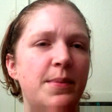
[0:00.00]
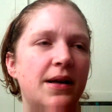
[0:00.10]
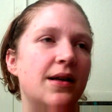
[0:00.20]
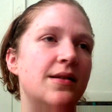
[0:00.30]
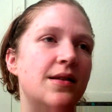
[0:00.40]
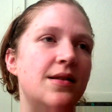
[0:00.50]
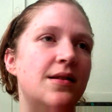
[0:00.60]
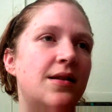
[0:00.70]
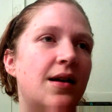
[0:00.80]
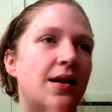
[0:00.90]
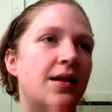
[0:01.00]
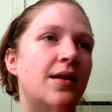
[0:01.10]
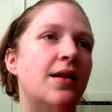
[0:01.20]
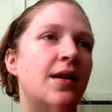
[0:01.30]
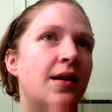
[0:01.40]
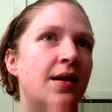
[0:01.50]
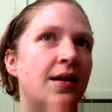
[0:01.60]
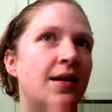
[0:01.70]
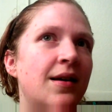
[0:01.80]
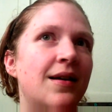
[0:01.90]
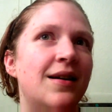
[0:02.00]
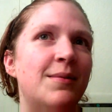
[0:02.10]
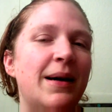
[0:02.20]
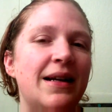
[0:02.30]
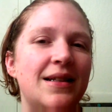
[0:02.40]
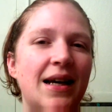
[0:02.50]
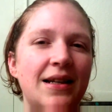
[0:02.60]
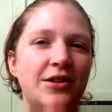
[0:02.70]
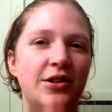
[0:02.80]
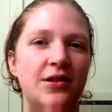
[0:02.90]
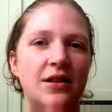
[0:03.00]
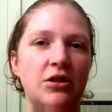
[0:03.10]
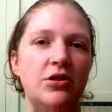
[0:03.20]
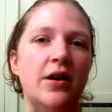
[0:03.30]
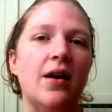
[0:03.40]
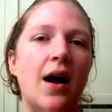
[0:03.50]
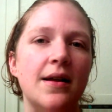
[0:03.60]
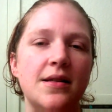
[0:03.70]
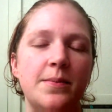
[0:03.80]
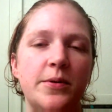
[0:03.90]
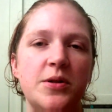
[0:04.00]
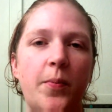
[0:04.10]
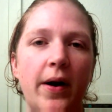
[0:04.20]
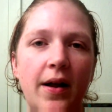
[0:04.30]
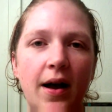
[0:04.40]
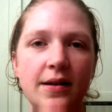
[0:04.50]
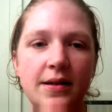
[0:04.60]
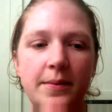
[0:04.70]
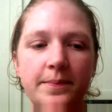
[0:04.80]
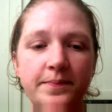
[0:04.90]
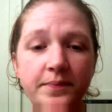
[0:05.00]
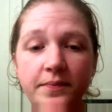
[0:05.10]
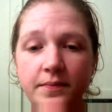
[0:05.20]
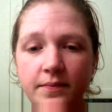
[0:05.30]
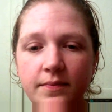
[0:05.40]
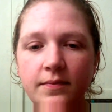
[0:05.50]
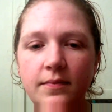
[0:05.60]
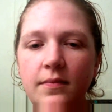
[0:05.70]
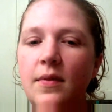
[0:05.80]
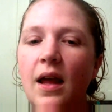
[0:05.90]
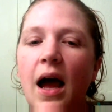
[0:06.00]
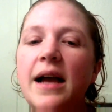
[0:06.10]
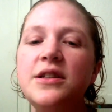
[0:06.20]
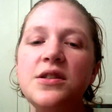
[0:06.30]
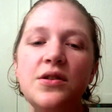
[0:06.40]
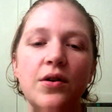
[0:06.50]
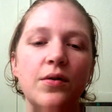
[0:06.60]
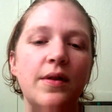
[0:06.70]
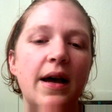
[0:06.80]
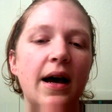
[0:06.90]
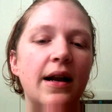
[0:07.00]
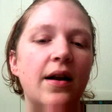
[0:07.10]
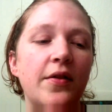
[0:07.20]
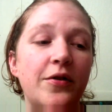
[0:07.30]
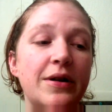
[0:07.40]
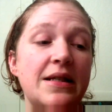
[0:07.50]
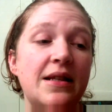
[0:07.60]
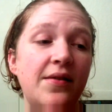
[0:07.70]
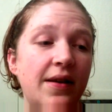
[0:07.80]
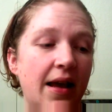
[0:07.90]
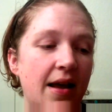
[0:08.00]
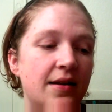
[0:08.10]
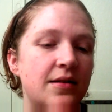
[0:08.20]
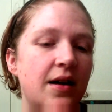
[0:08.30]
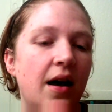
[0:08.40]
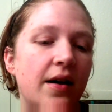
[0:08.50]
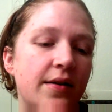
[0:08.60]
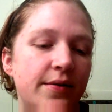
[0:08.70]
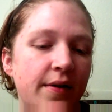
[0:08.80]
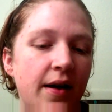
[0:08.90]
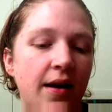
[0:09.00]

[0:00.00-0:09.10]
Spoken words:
because it's not my intention to share gossip or spread gossip. I just know that on the receiving end of